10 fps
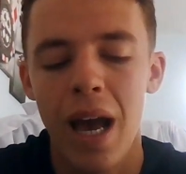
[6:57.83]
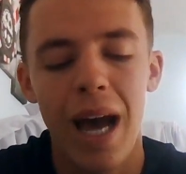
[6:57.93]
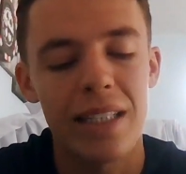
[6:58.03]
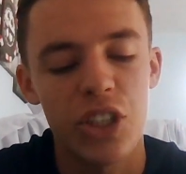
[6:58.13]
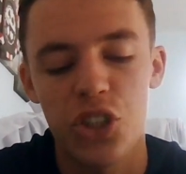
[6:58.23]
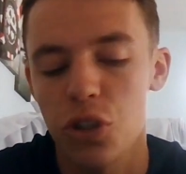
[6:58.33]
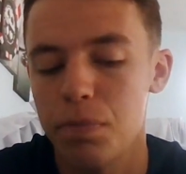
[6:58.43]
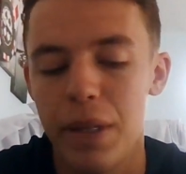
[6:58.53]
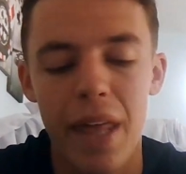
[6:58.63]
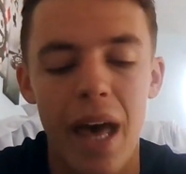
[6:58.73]
and he should
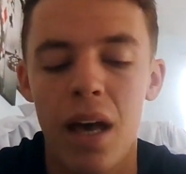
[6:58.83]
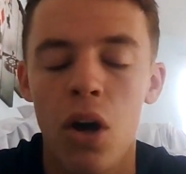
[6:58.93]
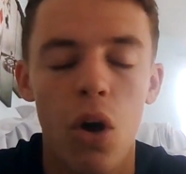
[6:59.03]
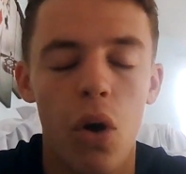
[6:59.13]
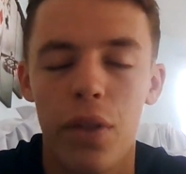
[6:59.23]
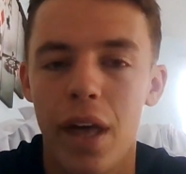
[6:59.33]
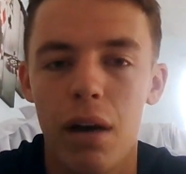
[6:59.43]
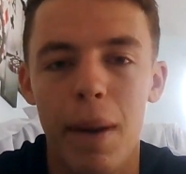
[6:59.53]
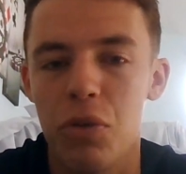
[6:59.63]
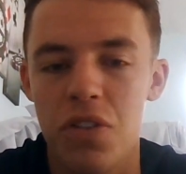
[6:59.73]
be there or
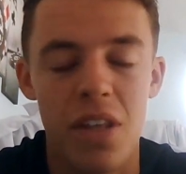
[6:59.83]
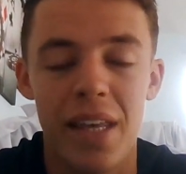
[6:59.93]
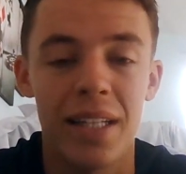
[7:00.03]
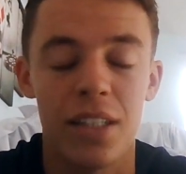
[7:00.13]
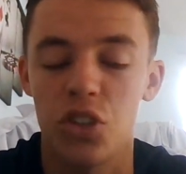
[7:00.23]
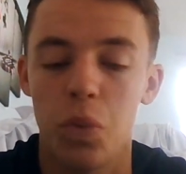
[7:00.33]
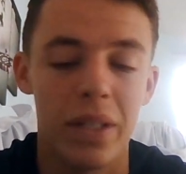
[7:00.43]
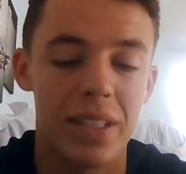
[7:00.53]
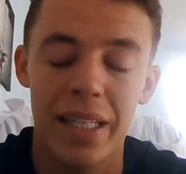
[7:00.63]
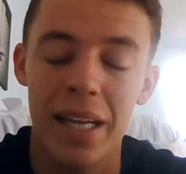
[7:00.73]
thereabouts at the end at
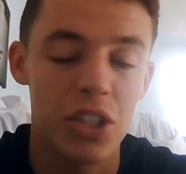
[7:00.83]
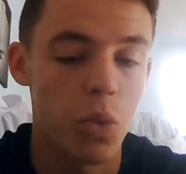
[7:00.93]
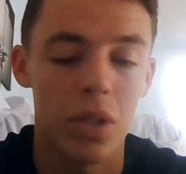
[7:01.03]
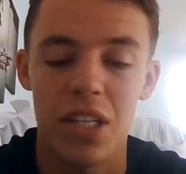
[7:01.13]
28-1.